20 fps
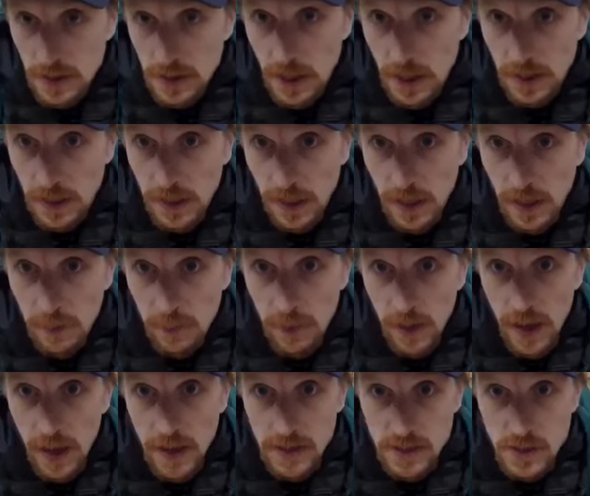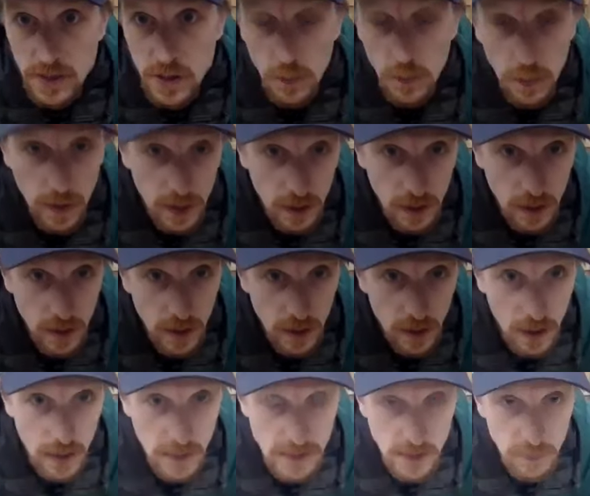Duct tape, yeah, super glue can
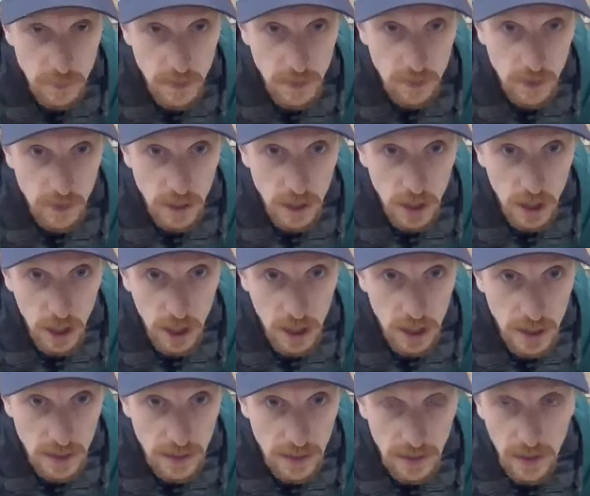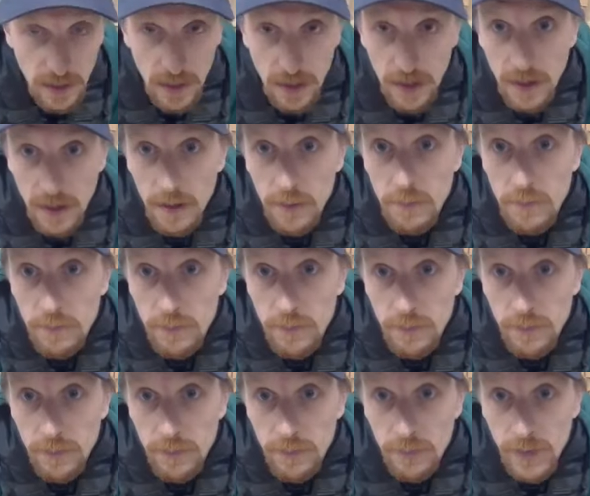also be really good. Um,
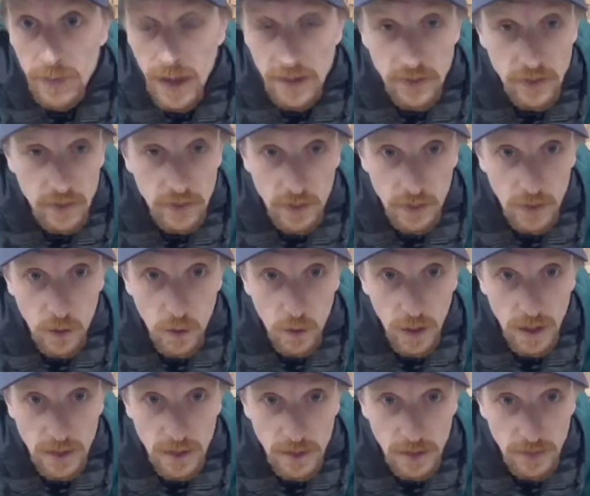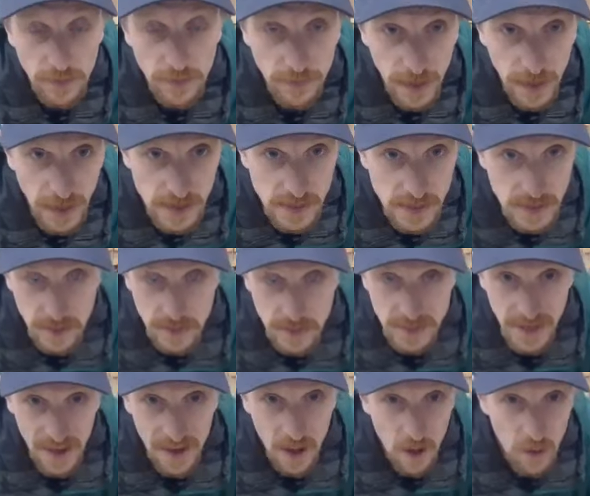that's just a quick little fix. It's
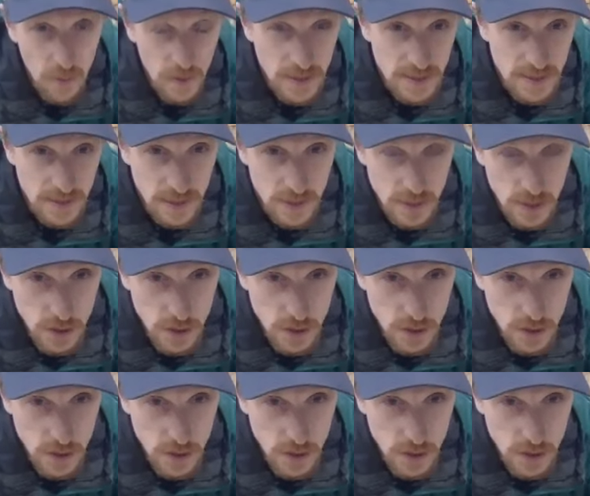not always the